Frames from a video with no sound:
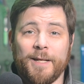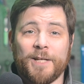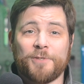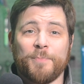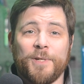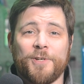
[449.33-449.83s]

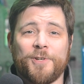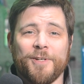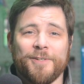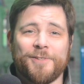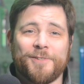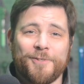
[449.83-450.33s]

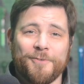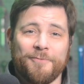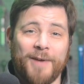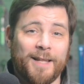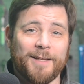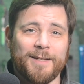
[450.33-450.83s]
expeditions to
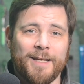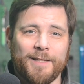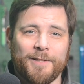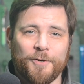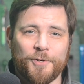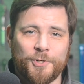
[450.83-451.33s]

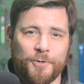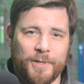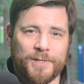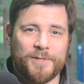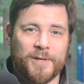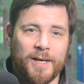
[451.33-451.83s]
validate their choice,